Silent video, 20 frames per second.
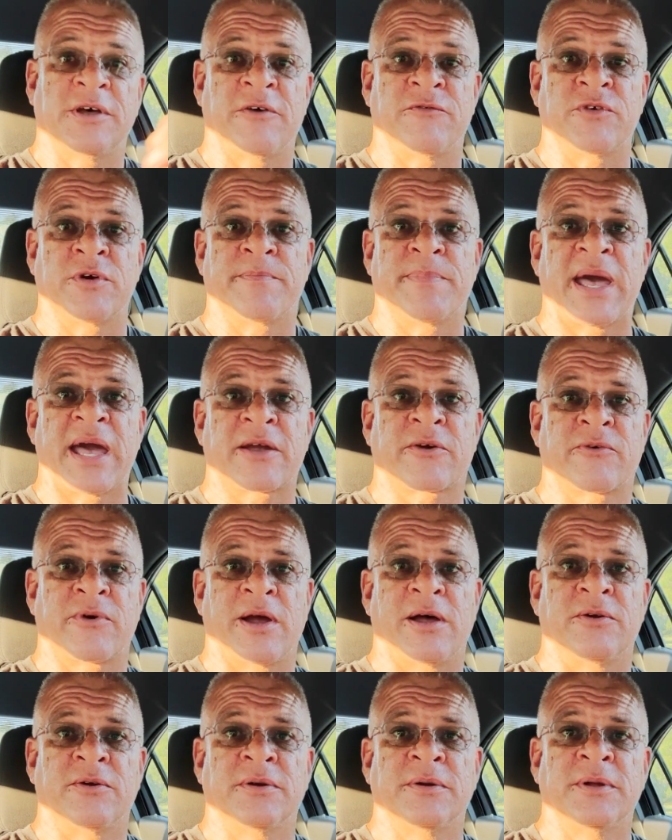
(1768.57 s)
of your
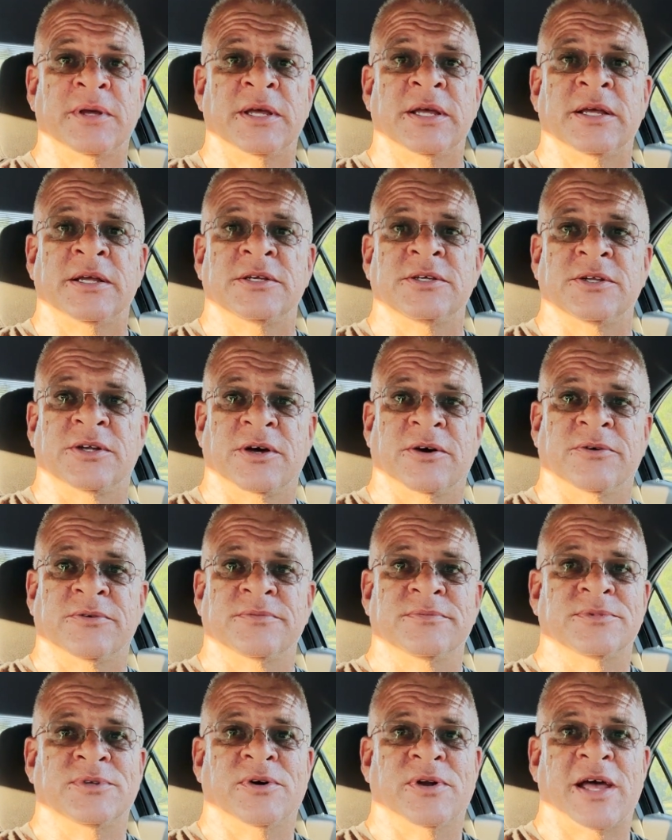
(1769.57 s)
background. You know,
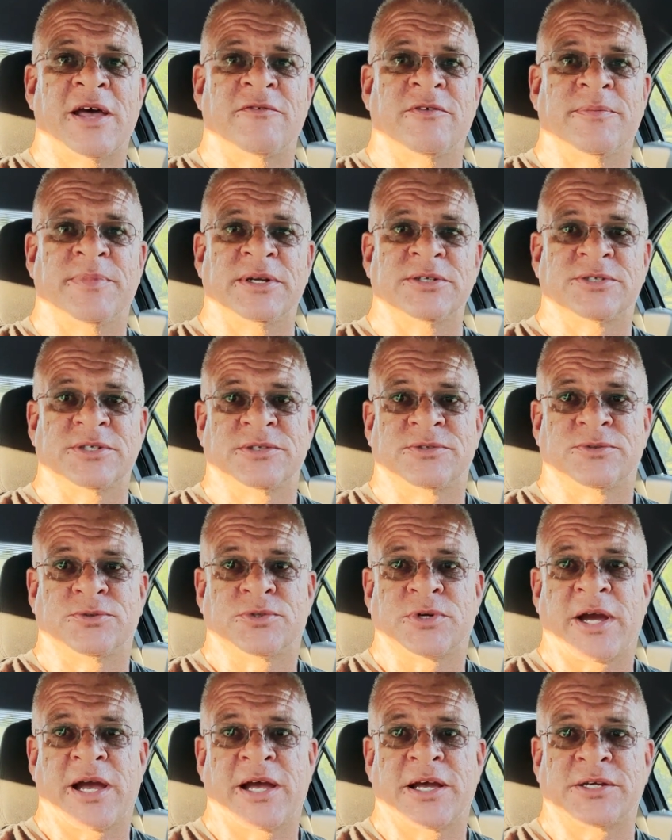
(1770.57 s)
don't have a bunch of
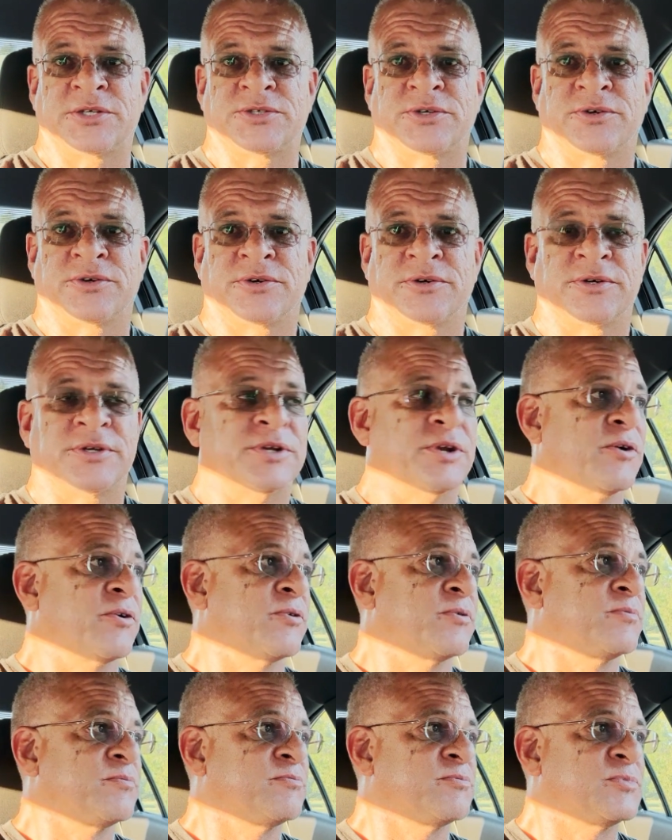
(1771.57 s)
trash or, you
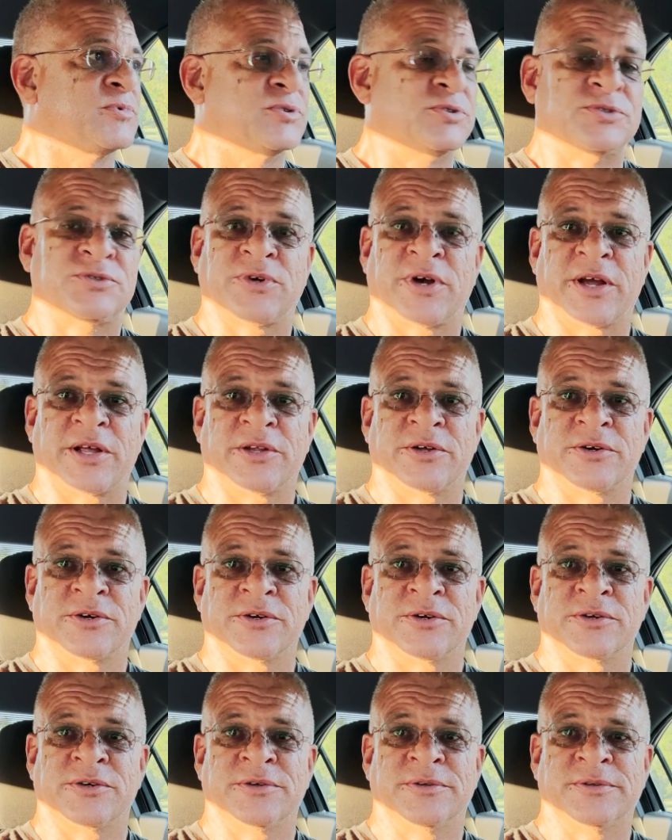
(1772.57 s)
know,
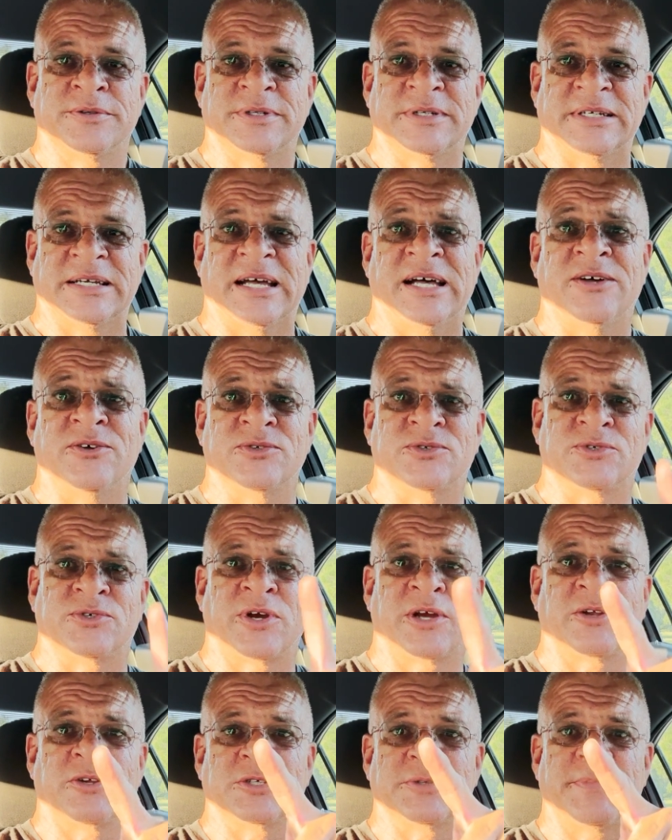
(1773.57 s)
trailer. Oh,
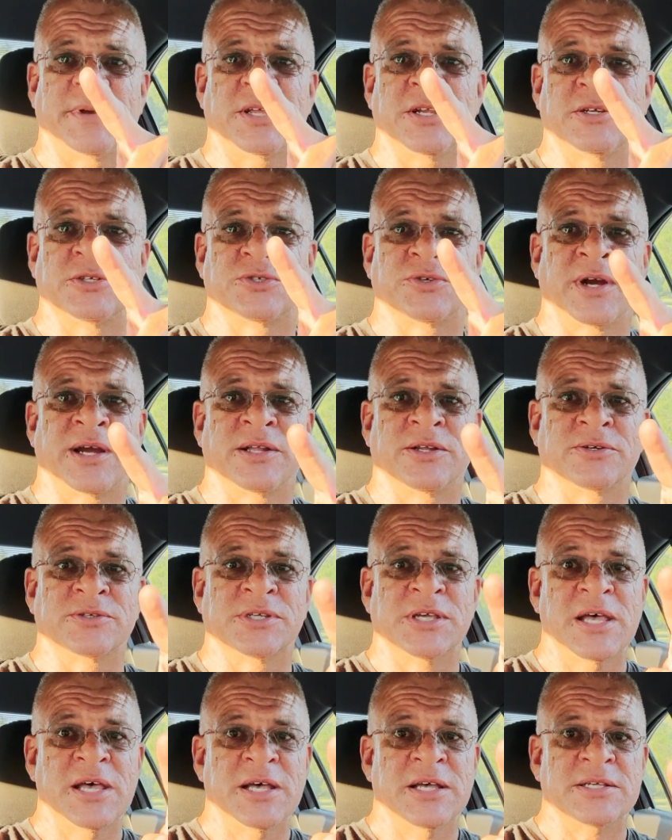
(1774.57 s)
trailer. Speaking of
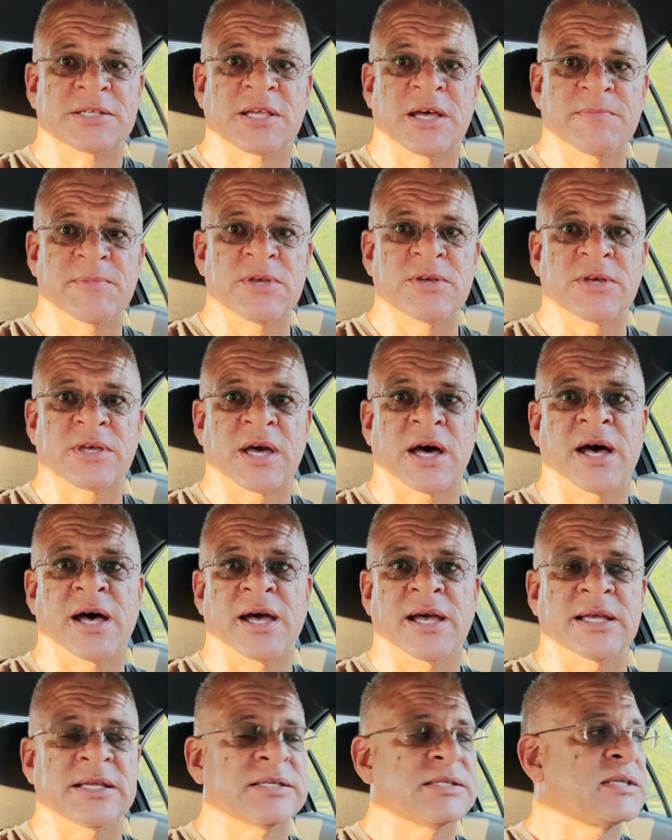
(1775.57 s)
trailers, some of you
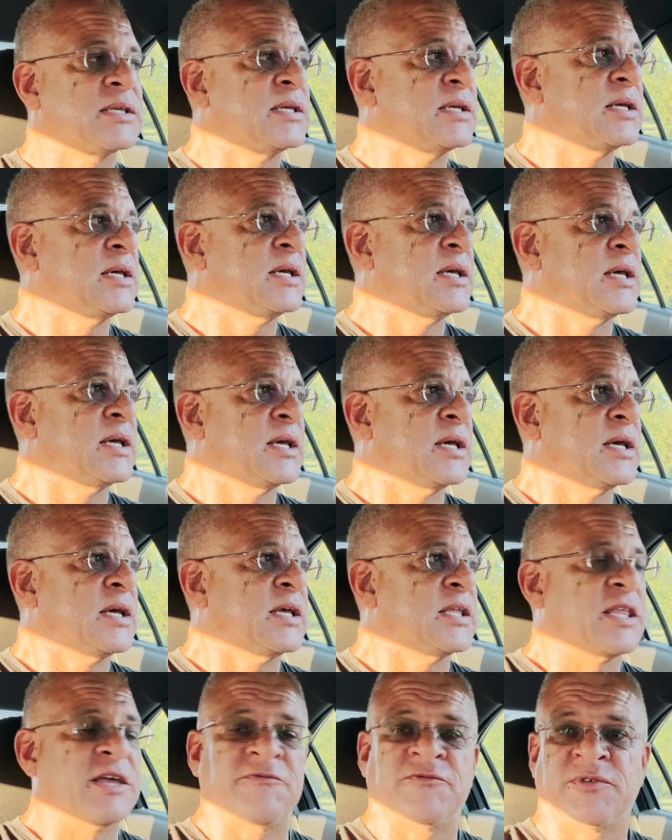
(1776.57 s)
guys
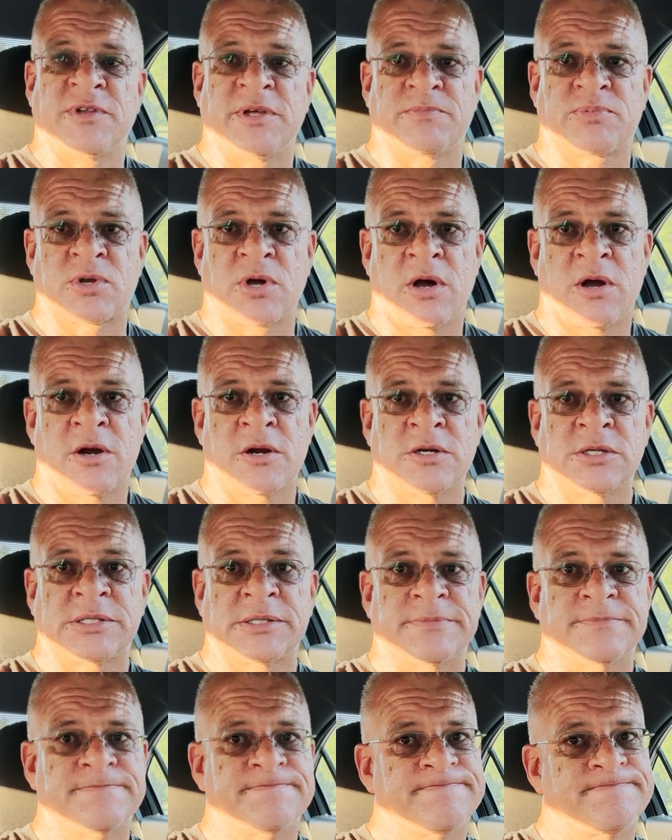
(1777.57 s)
that flip
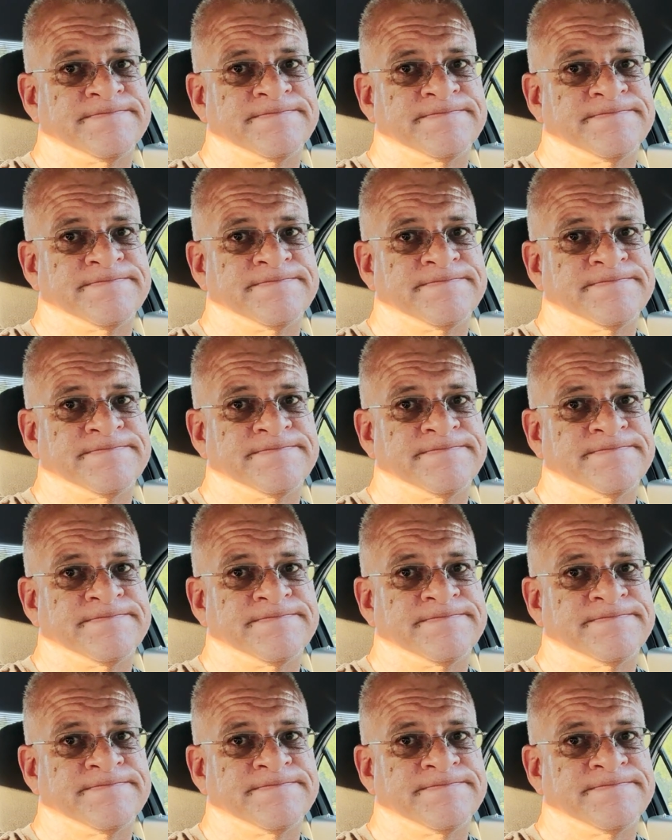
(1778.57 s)
cars,